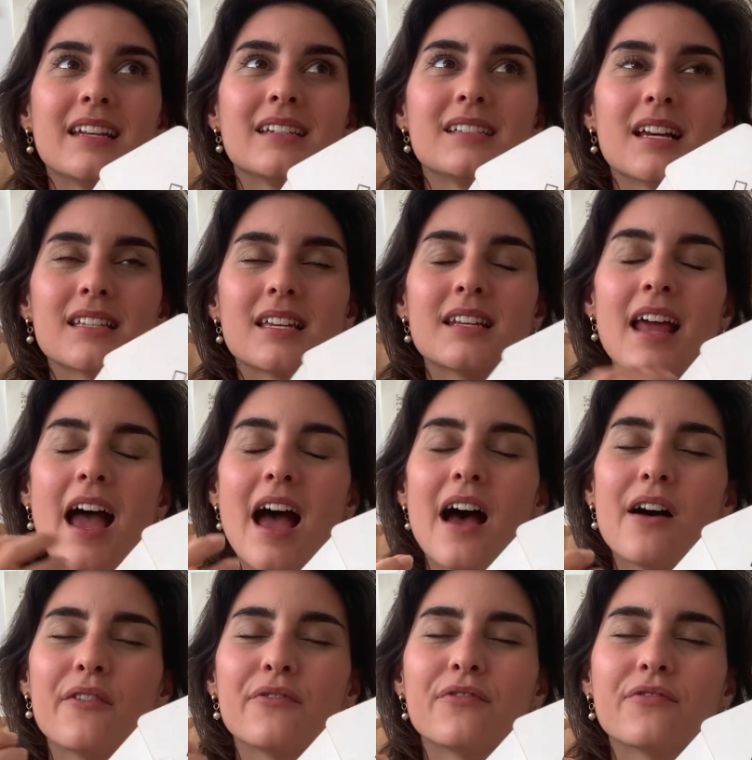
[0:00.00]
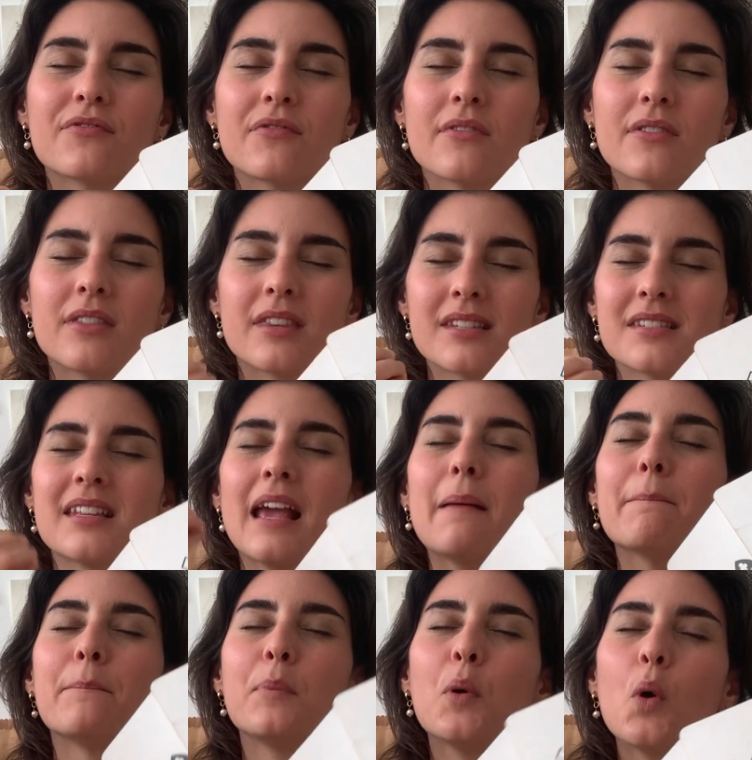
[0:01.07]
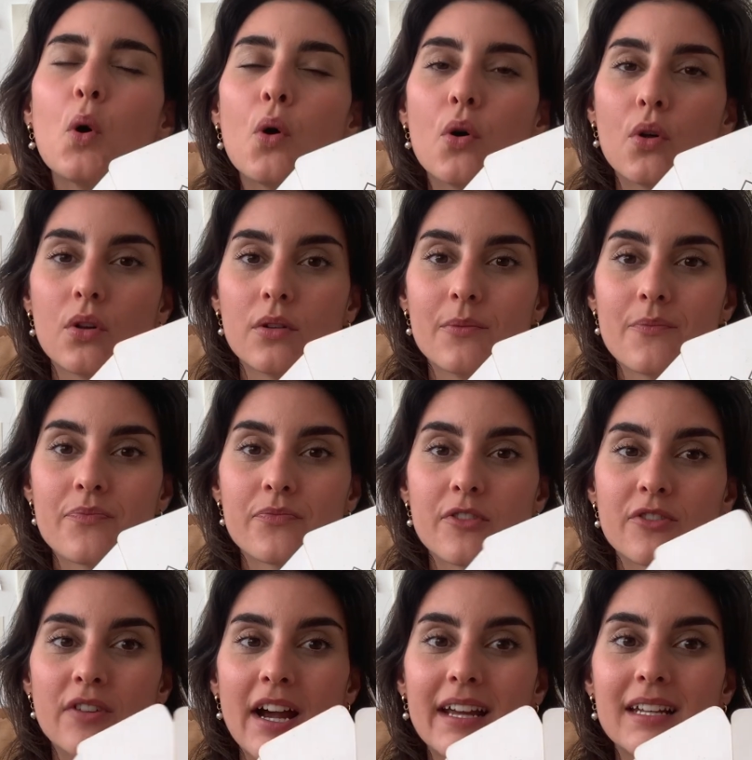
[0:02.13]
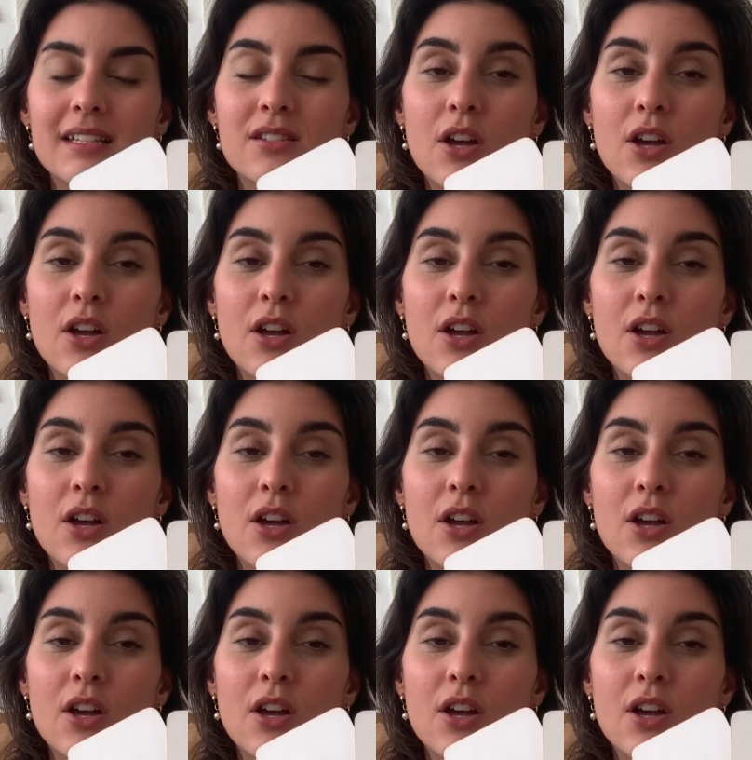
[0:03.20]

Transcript: doesn't have the same pull, right?